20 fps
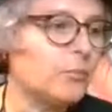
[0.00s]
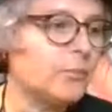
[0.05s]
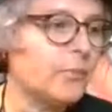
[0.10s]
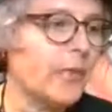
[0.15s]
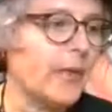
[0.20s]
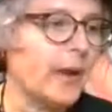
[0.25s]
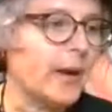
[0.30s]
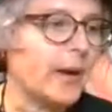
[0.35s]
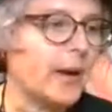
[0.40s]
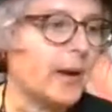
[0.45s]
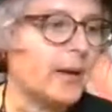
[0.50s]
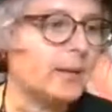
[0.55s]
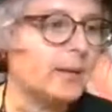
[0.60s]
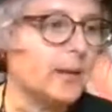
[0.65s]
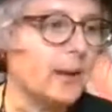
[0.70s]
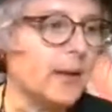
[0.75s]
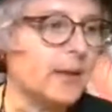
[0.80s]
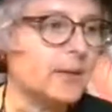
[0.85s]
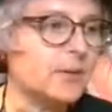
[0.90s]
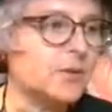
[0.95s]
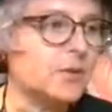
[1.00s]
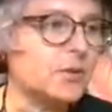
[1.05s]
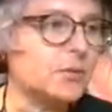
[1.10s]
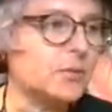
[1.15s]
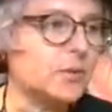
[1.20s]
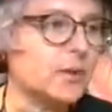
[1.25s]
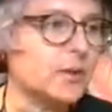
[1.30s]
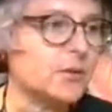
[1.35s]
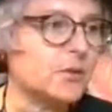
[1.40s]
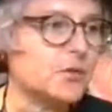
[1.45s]
that I like to
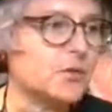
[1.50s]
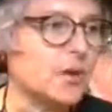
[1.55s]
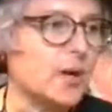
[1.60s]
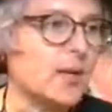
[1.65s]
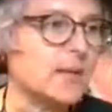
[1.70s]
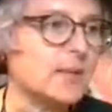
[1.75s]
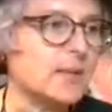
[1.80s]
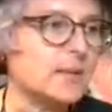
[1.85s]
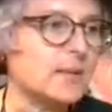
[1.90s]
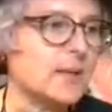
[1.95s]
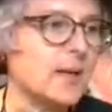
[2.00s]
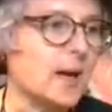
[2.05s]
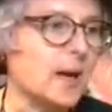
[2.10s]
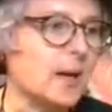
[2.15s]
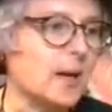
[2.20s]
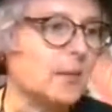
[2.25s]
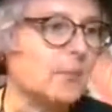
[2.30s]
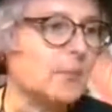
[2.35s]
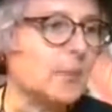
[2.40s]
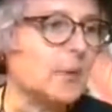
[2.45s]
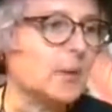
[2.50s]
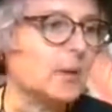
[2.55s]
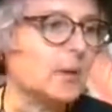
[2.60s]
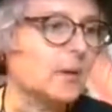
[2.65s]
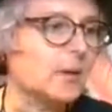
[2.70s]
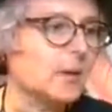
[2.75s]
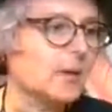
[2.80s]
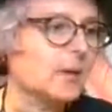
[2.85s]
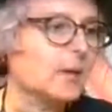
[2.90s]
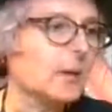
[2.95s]
get dressed up
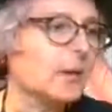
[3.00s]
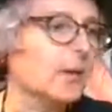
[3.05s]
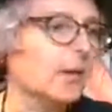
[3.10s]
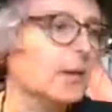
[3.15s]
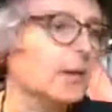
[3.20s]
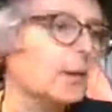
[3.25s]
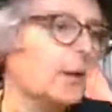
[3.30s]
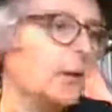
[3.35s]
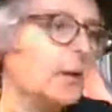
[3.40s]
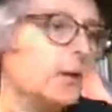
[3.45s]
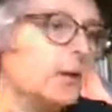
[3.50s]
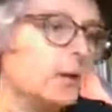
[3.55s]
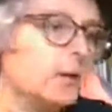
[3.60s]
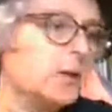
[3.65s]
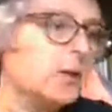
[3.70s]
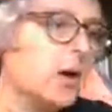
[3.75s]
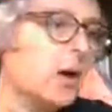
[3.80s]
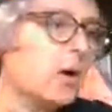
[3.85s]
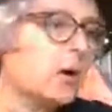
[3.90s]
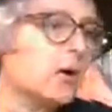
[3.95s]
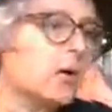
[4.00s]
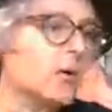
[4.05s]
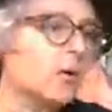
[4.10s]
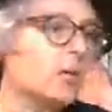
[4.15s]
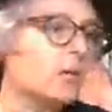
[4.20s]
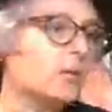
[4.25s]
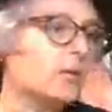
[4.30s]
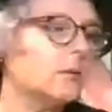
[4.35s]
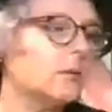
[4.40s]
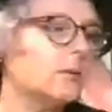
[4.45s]
and go.